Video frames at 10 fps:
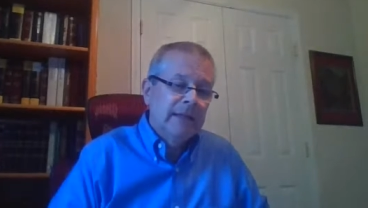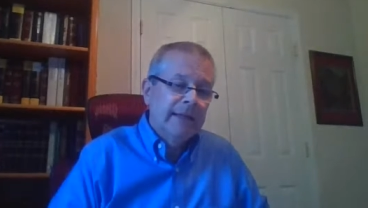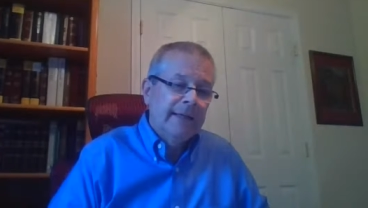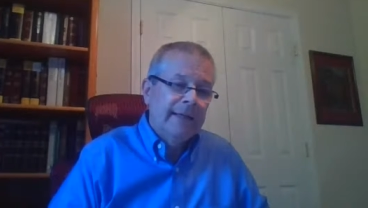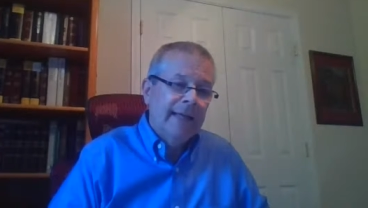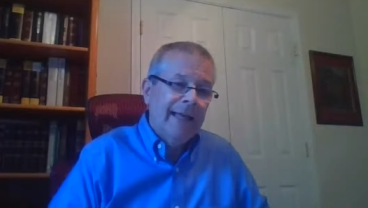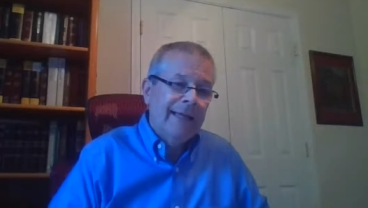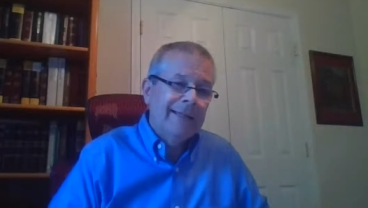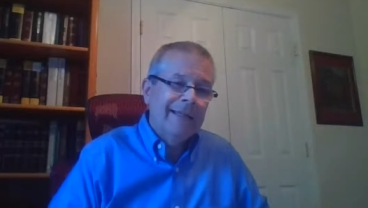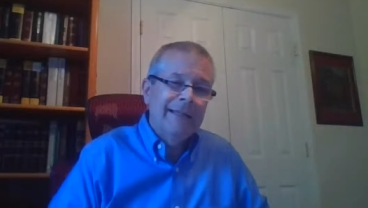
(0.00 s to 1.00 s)

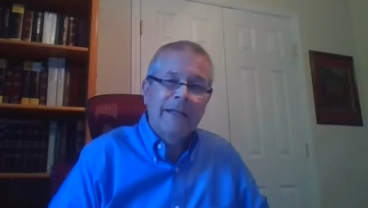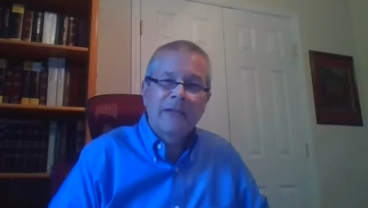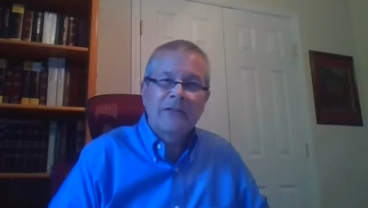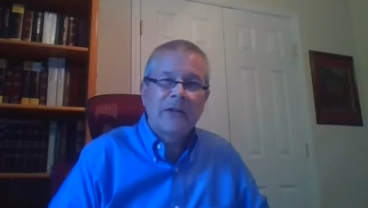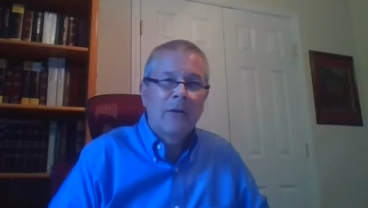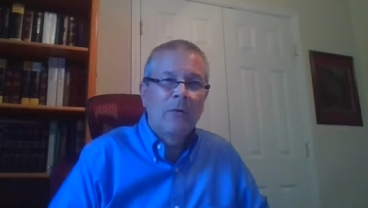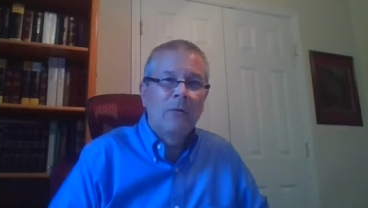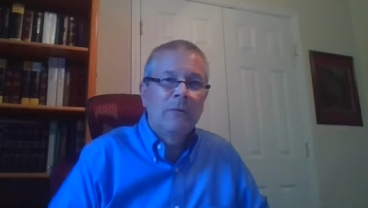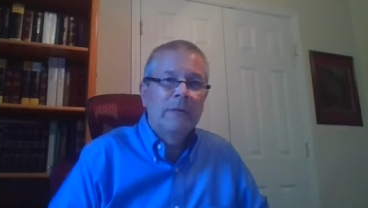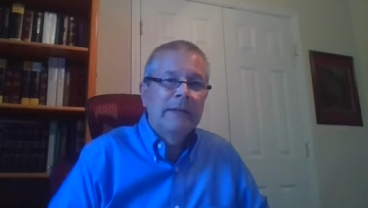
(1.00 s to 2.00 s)
and he does
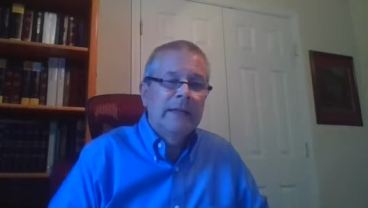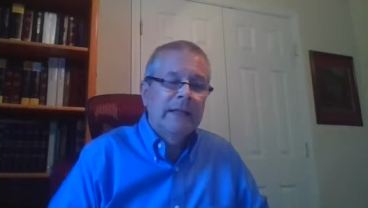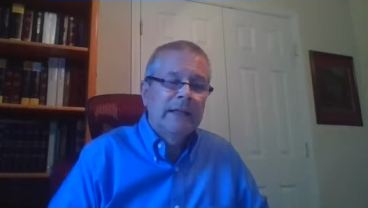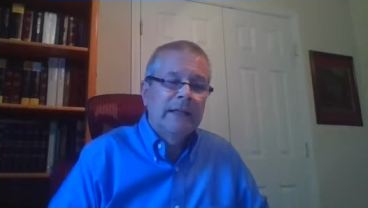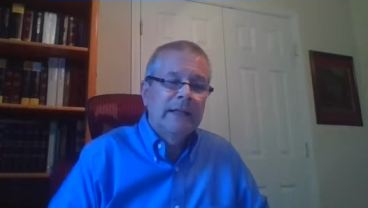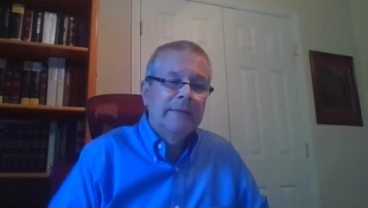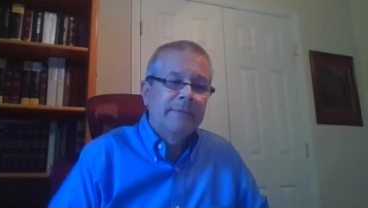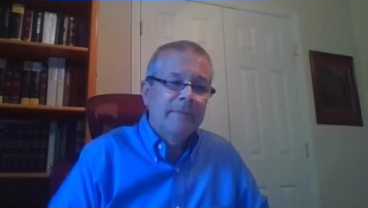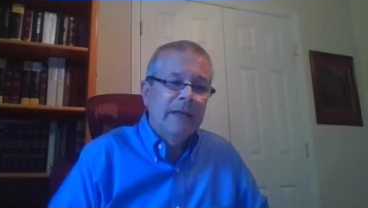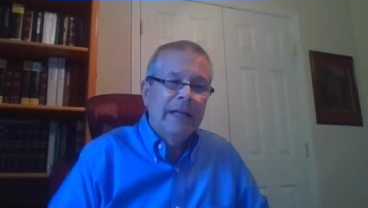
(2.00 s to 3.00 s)
so
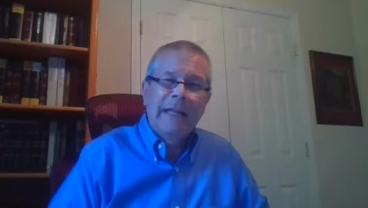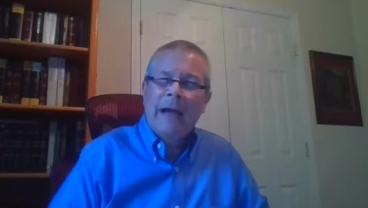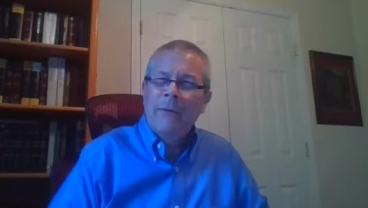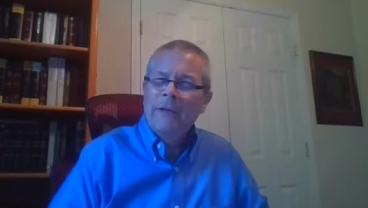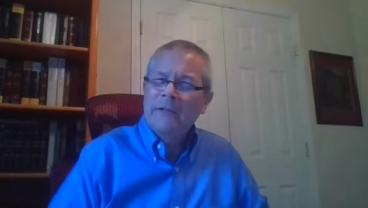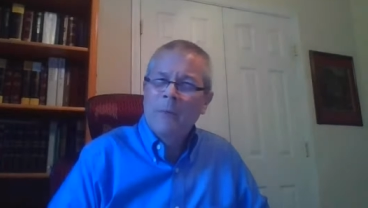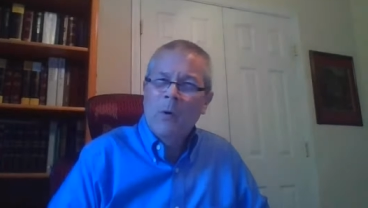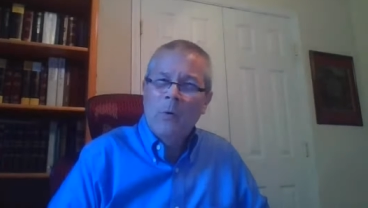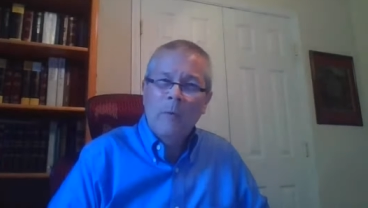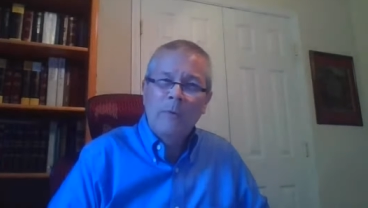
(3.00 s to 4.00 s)
allowing some
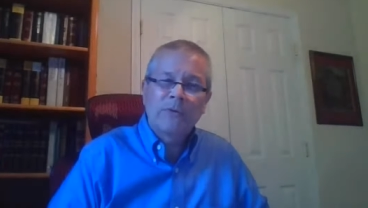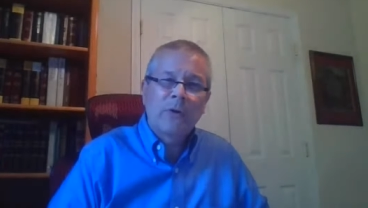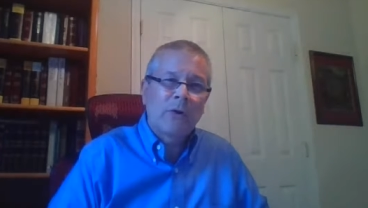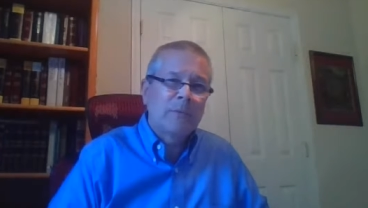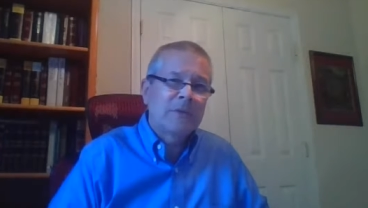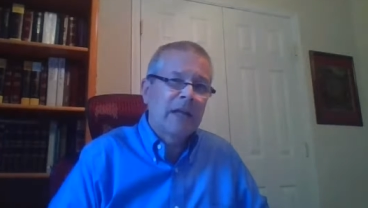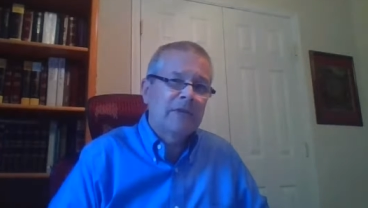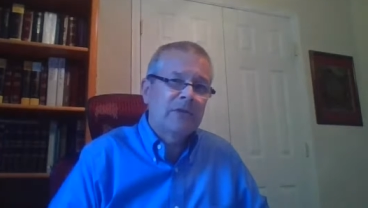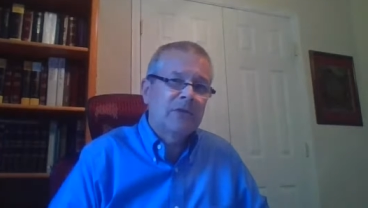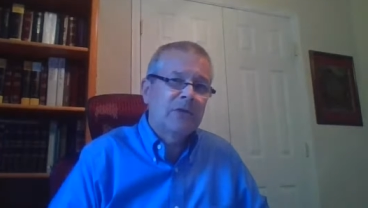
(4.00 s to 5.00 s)
horrible
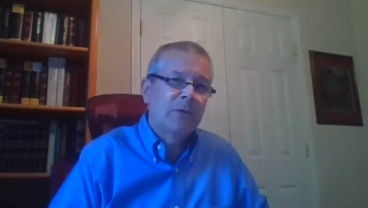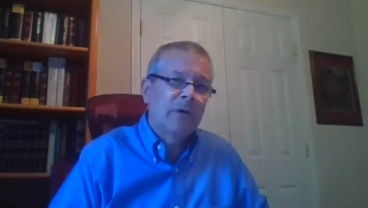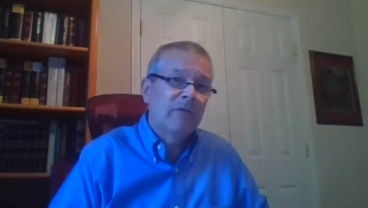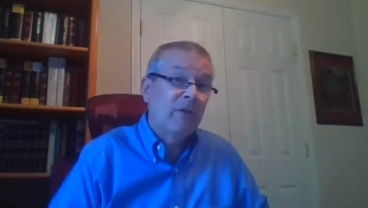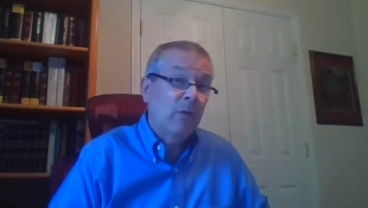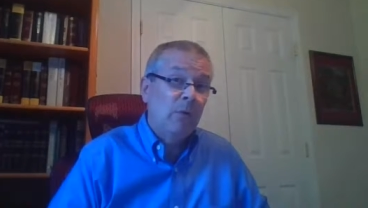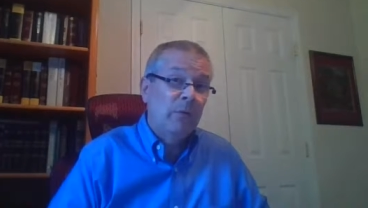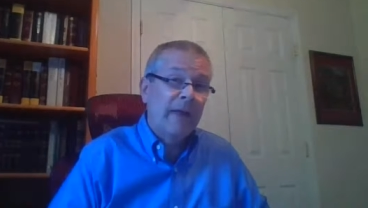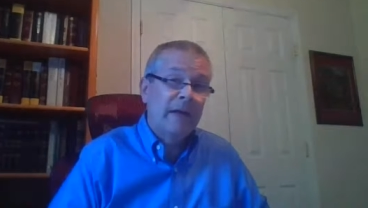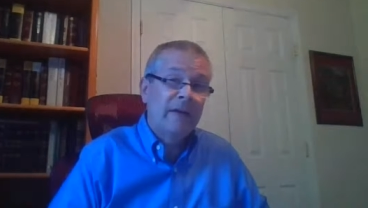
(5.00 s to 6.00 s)
circumstances to unfold
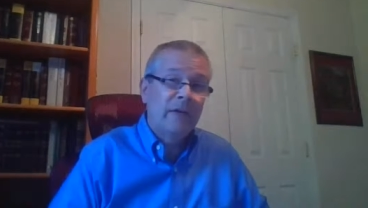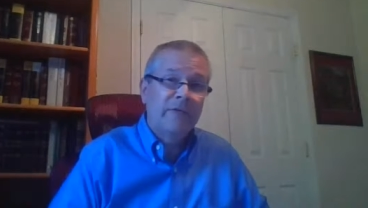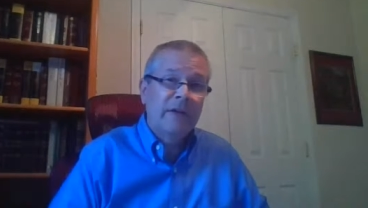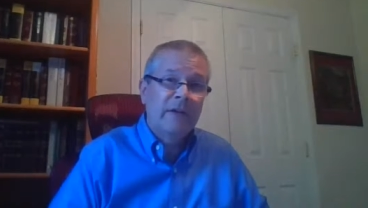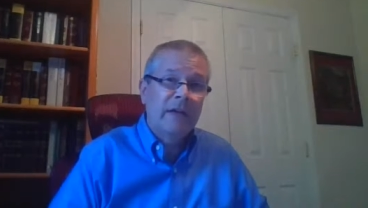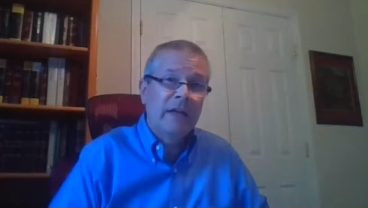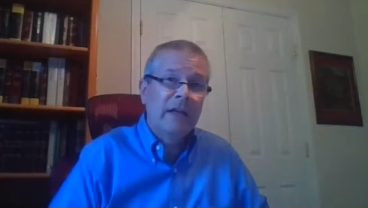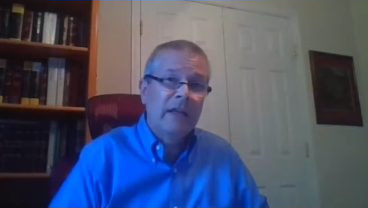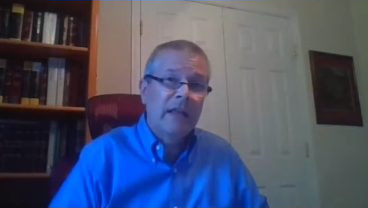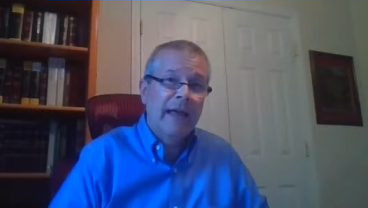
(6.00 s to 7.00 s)
without interfering
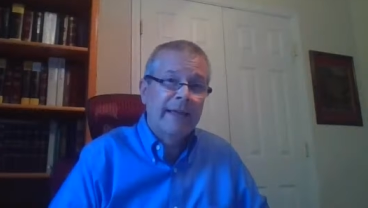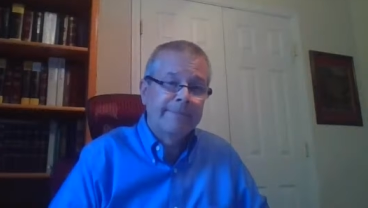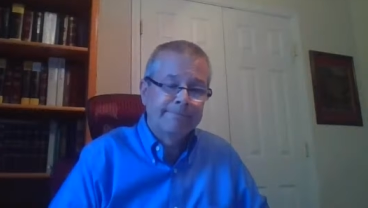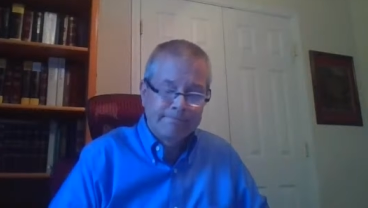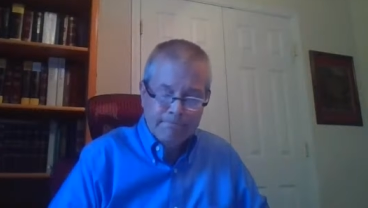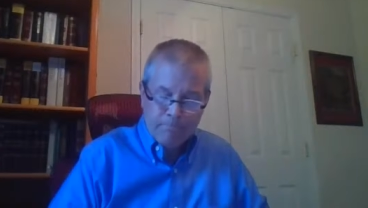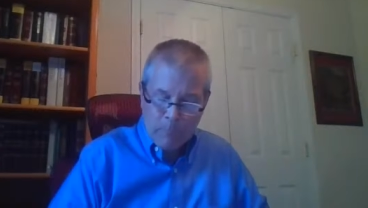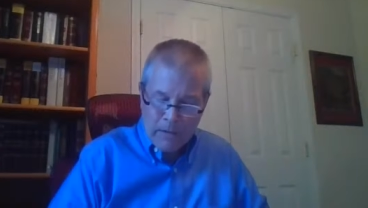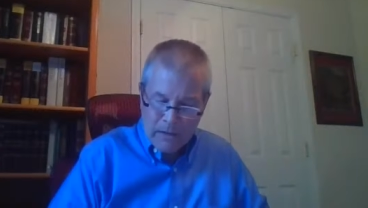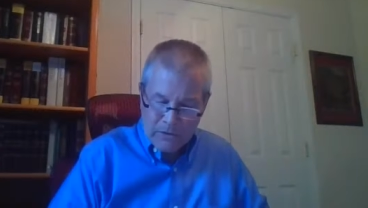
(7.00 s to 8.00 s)
in that.
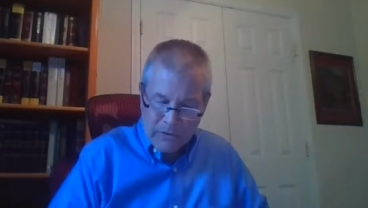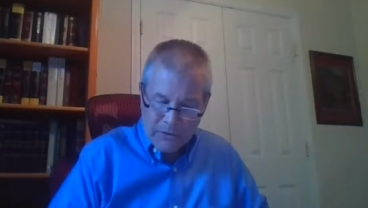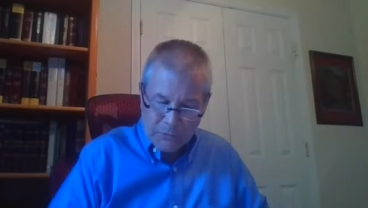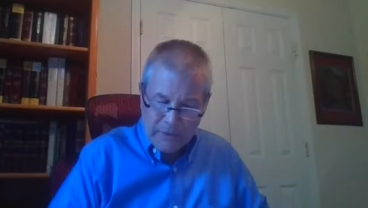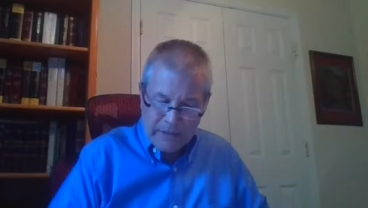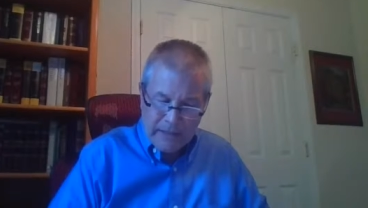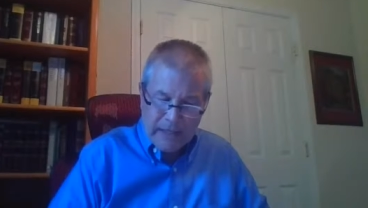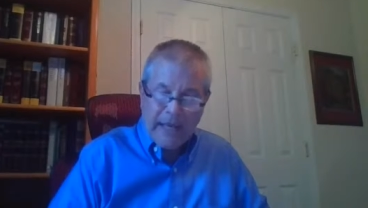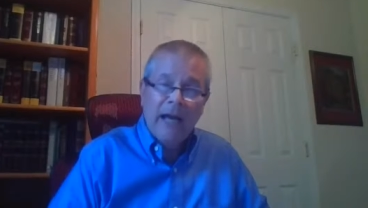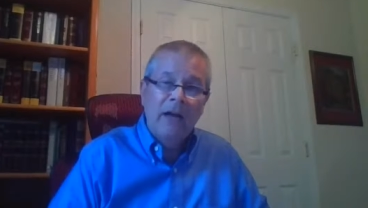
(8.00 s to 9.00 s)
So let's read the
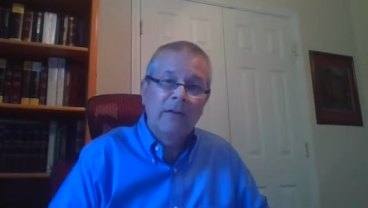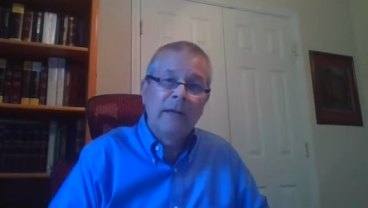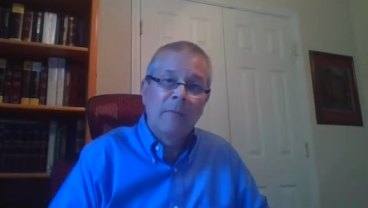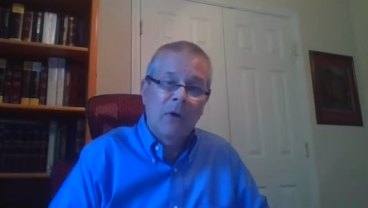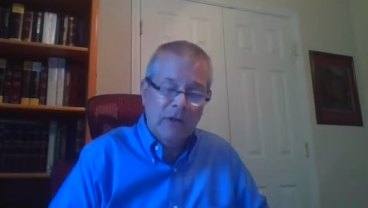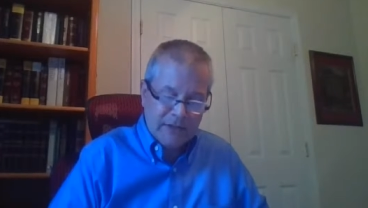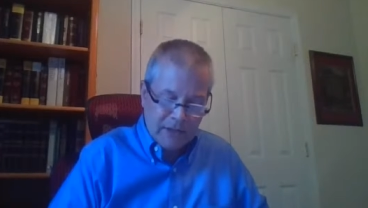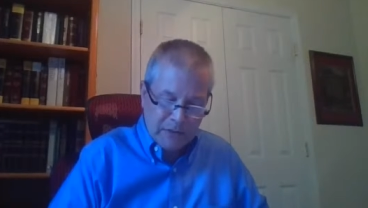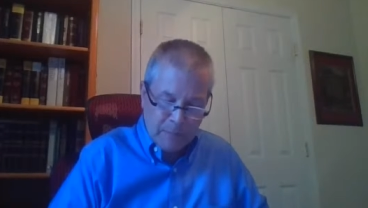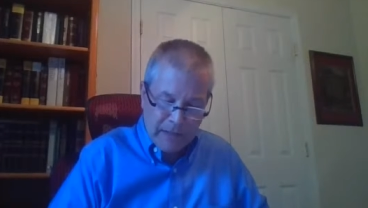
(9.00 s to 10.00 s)
account in Mark
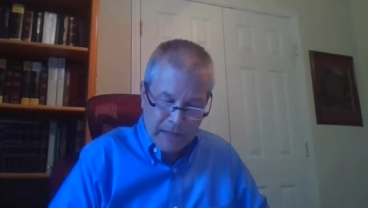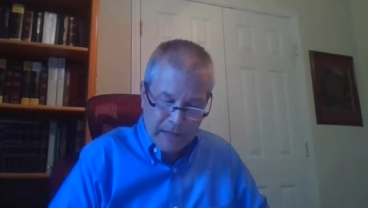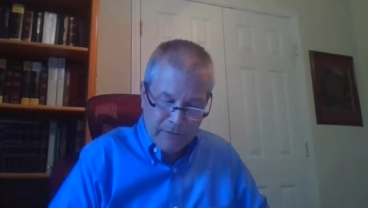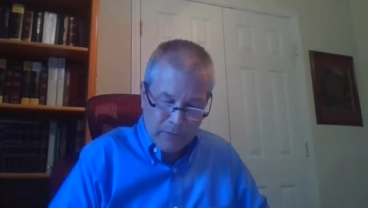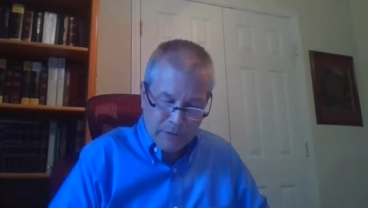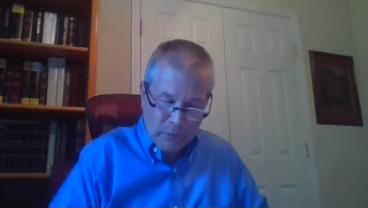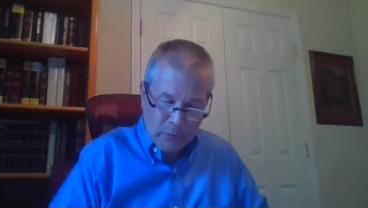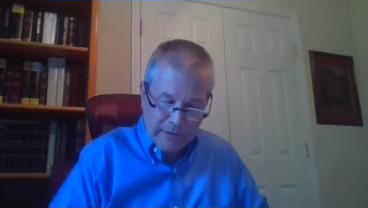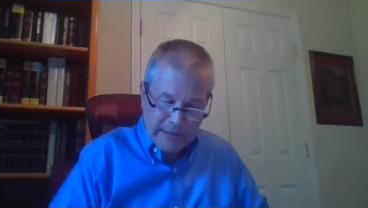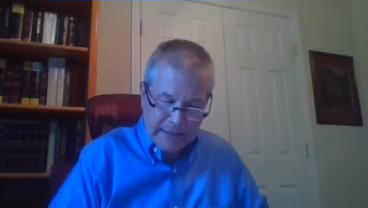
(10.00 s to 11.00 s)
6, beginning in verse
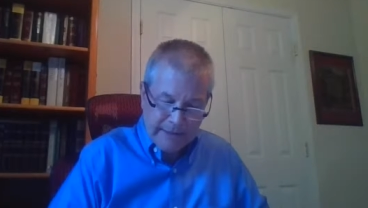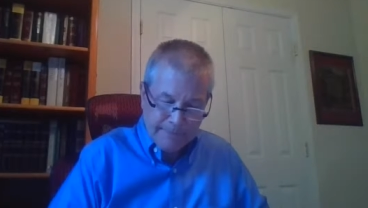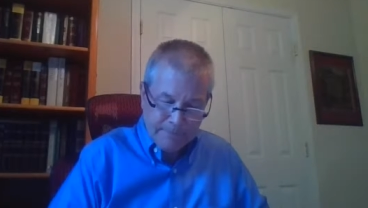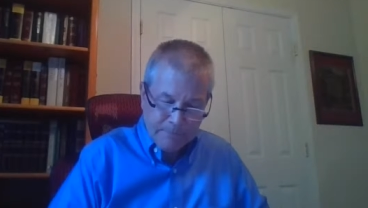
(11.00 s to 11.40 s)
14.